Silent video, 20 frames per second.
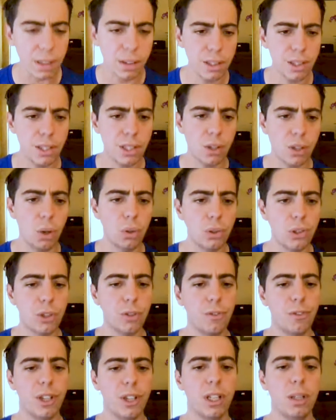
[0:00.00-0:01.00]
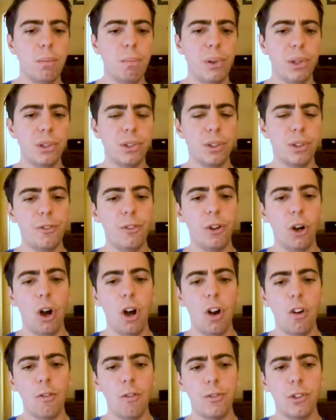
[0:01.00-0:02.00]
This is also very important
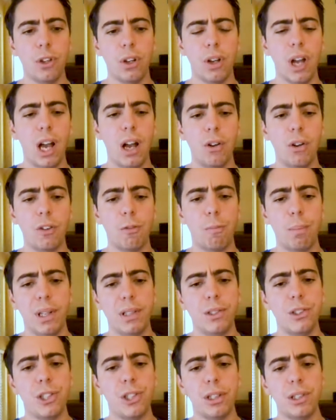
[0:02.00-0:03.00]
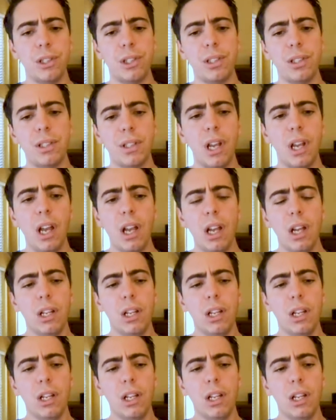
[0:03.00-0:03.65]
for the out-of-band changes.